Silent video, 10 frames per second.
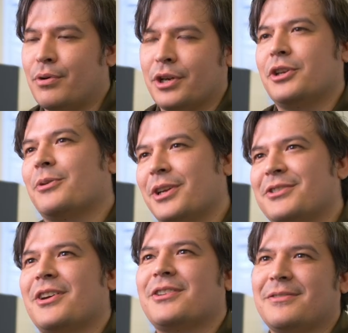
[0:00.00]
bring new and
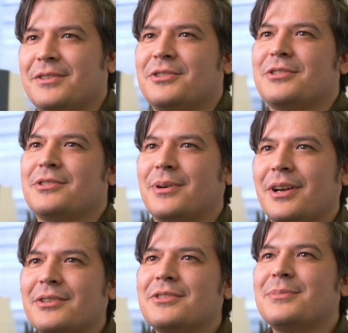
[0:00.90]
exciting features to our
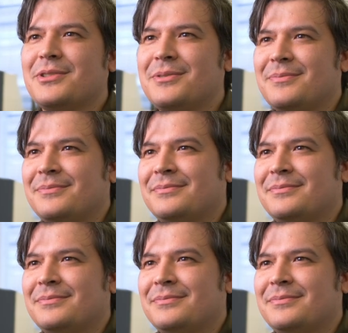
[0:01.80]
customers.